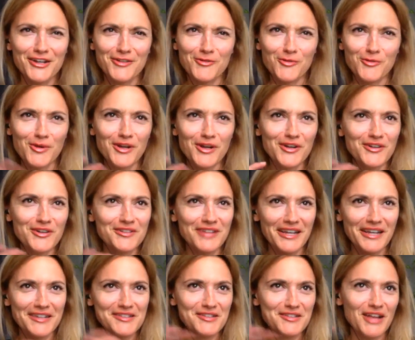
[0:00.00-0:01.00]
weird,
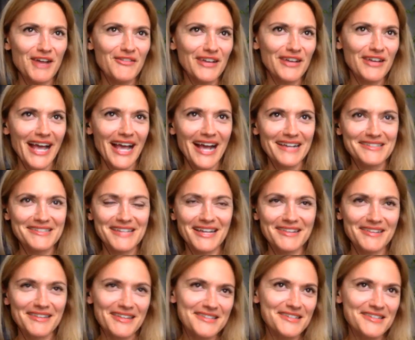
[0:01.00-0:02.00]
like Slavic
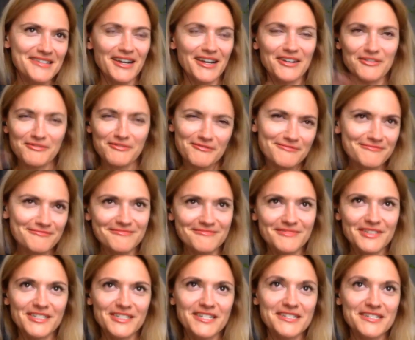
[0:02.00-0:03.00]
accent that's kind of,
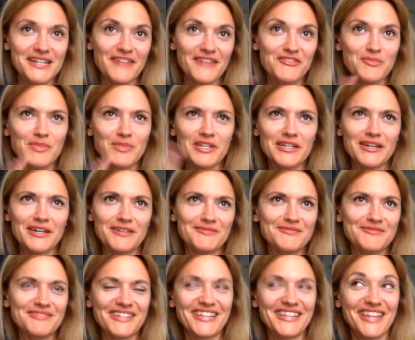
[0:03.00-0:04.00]
it doesn't have to be a,
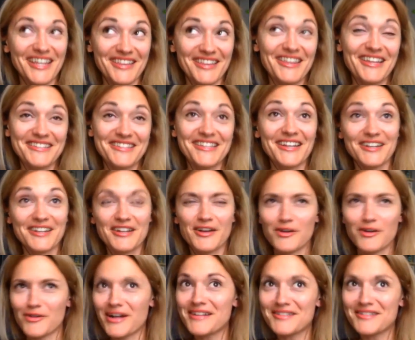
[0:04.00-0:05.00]
they said a
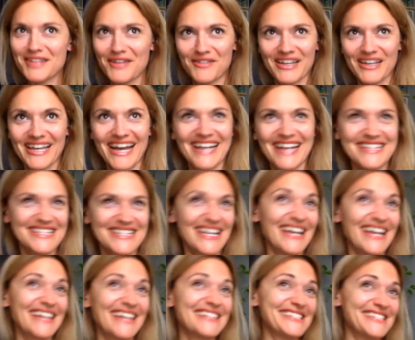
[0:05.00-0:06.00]
great Slavic
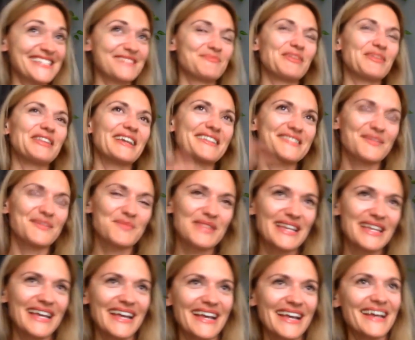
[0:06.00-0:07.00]
accent, but like
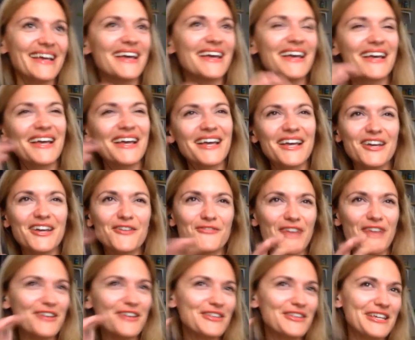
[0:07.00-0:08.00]
something
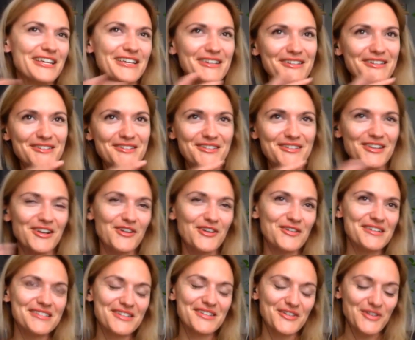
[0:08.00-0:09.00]
vaguely, you know,
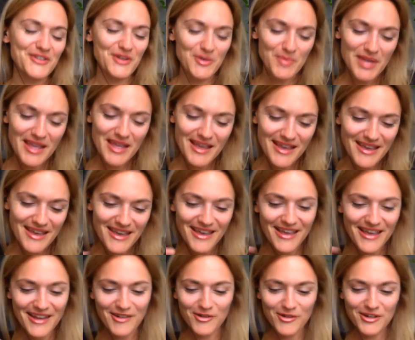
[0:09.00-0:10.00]
Eastern
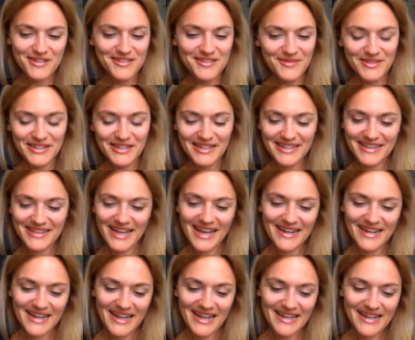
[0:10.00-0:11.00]
European or something like
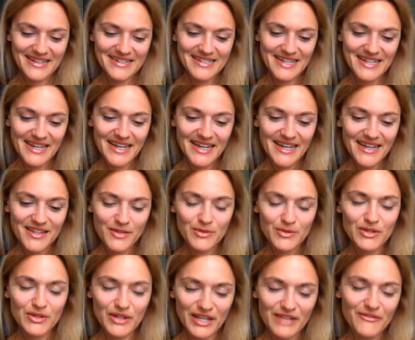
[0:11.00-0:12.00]
that. And they
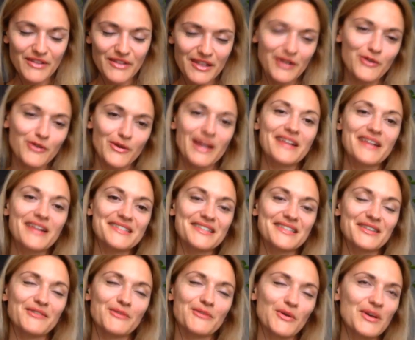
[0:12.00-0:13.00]
were looking for the grains
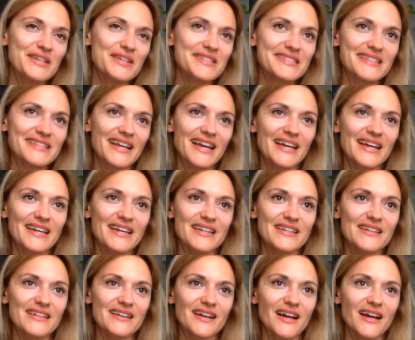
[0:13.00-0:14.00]
in the voice.
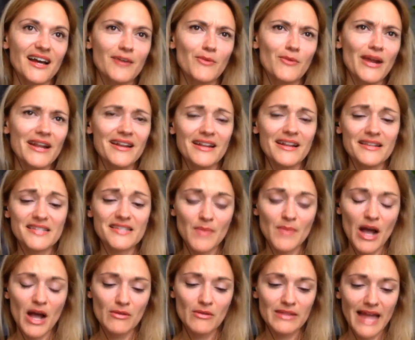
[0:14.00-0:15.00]
And I went in and
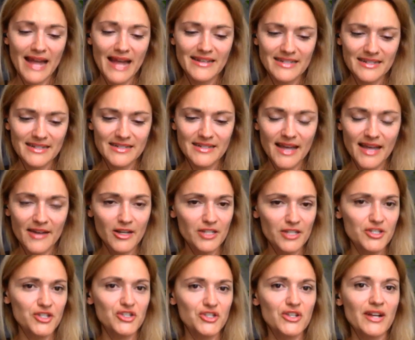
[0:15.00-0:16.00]
somehow landed that
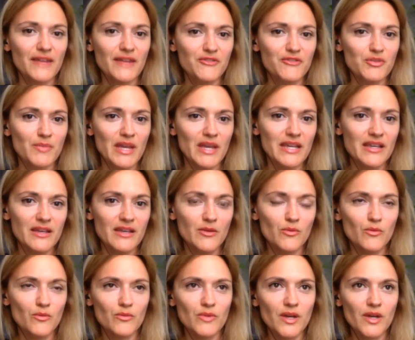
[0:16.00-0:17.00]
audition after
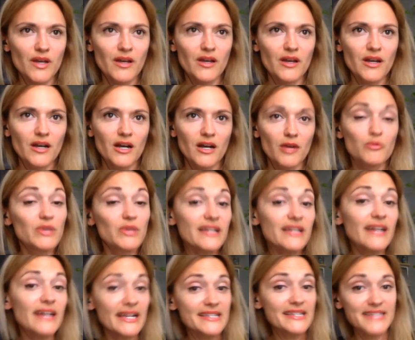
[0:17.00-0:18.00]
making a
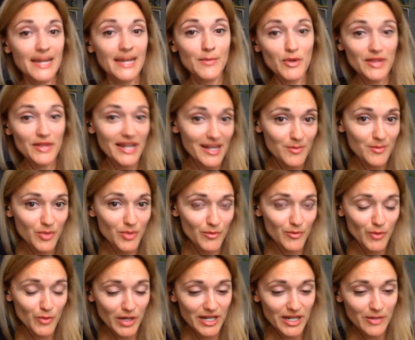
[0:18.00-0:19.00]
really nice demo that I'd
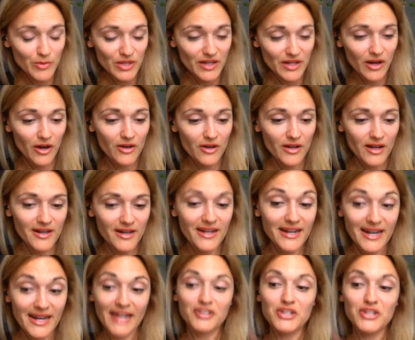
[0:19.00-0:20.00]
been working really hard on.
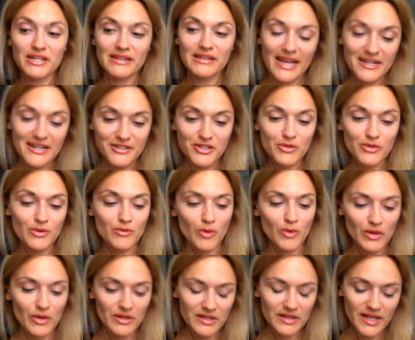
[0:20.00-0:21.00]
And it actually led to a
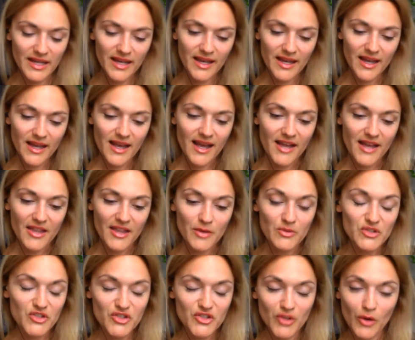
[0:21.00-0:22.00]
role. And that
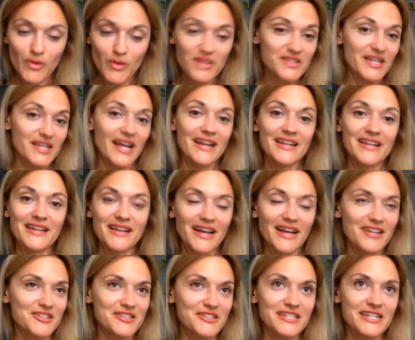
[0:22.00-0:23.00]
was so exciting.
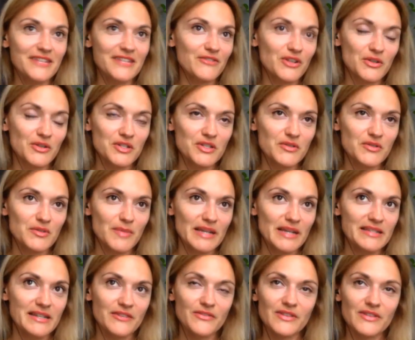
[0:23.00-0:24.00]
I just didn't even know what to do with
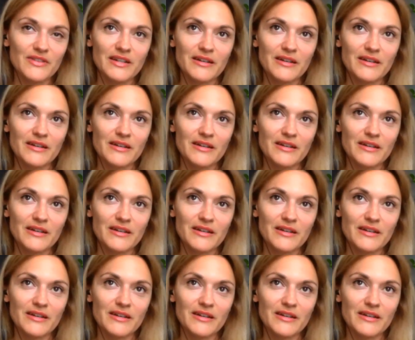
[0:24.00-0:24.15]
myself.